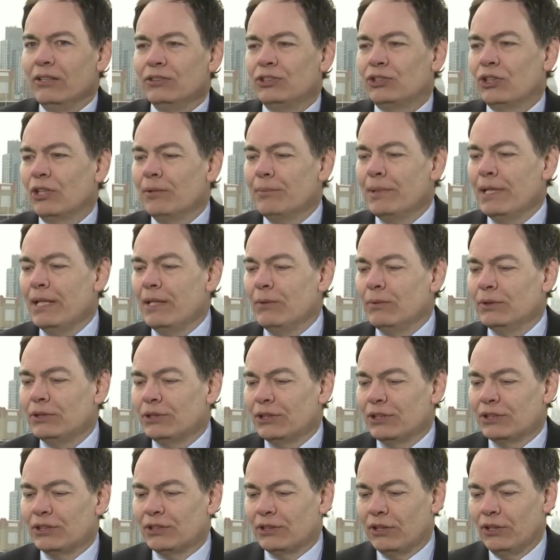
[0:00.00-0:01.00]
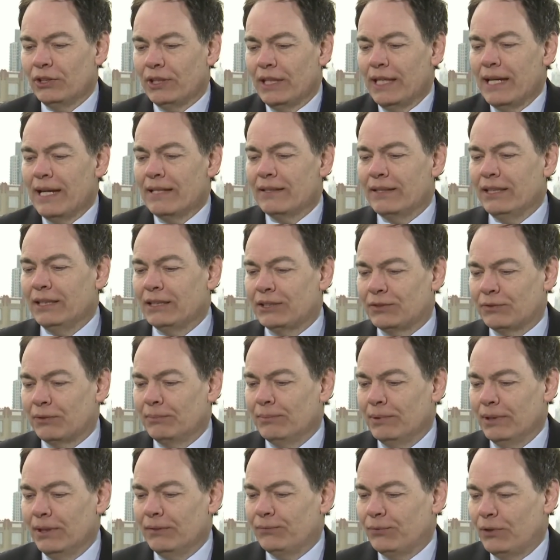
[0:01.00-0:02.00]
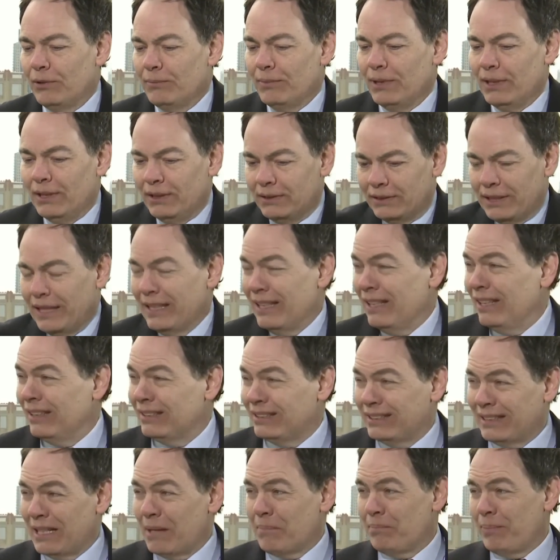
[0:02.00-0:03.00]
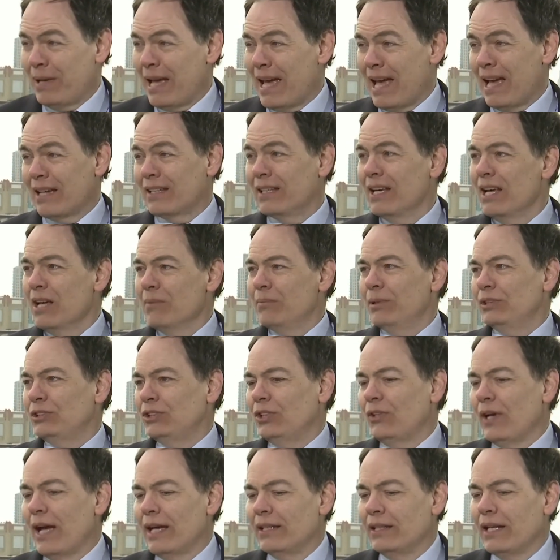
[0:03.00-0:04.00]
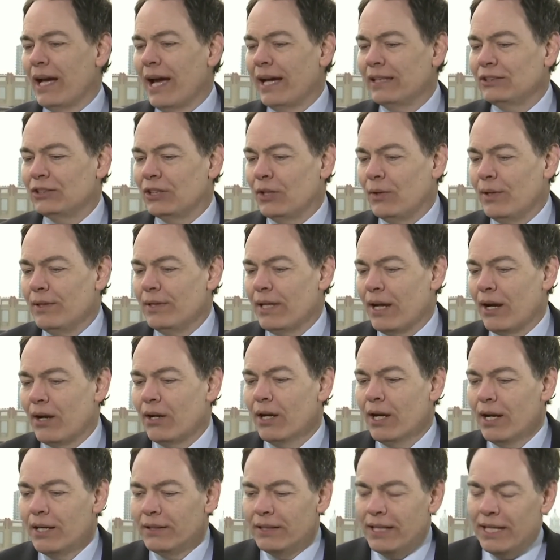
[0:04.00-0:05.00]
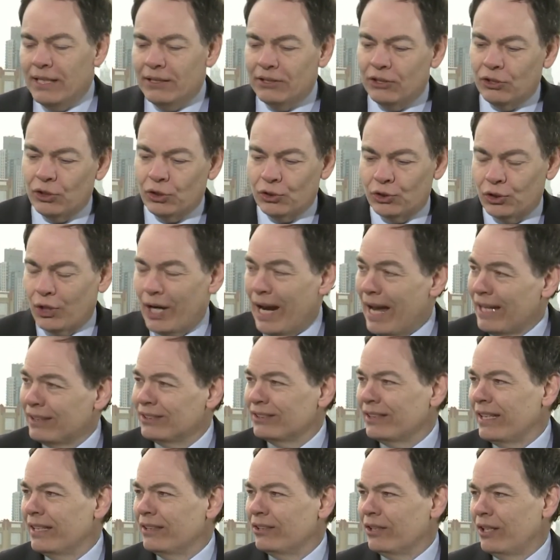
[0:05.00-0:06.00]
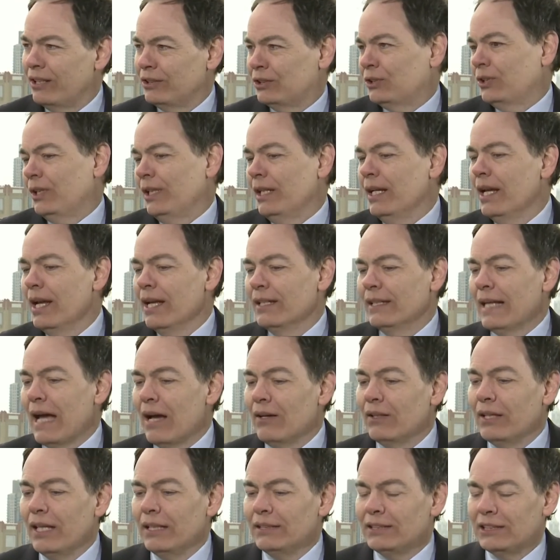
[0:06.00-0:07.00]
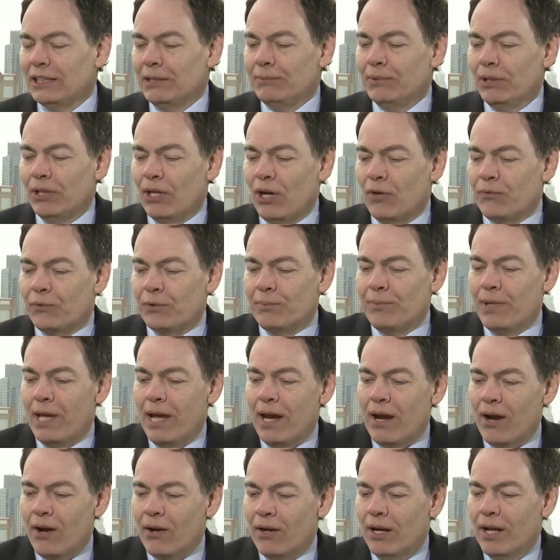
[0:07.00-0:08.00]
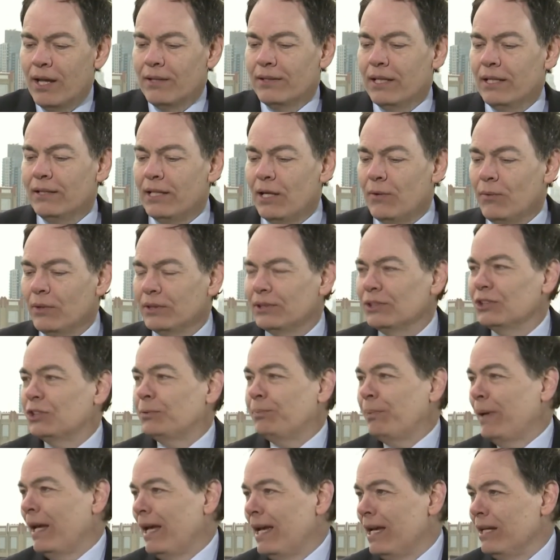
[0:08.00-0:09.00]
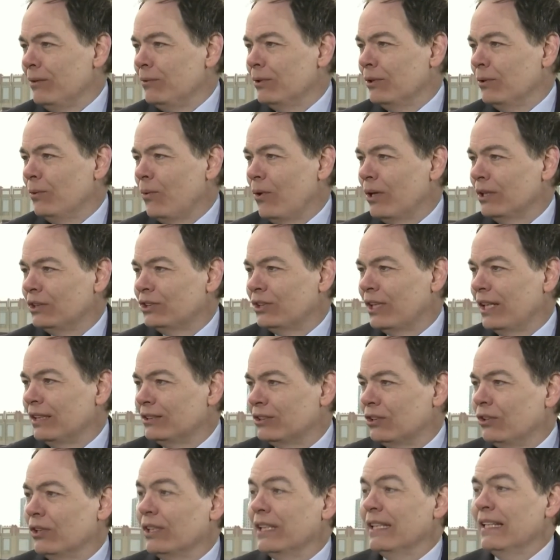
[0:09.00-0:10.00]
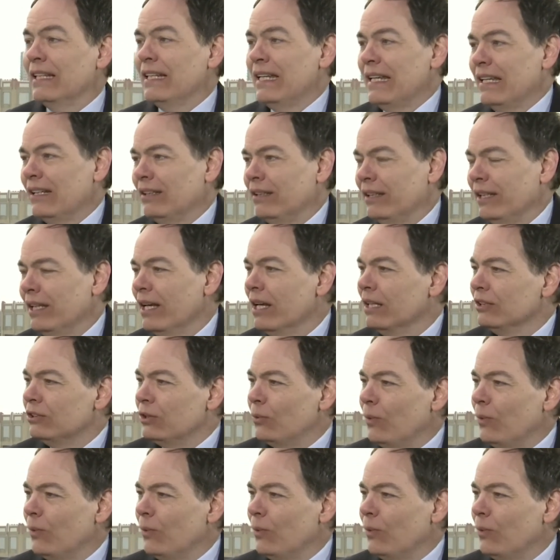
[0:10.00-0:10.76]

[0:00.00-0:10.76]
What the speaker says: Germany was just looking at this from taking a step back. But you had guys go in there. They trashed that country. Now they seem to go from there. Then they went to Spain with a war chest. They're looking at Italy.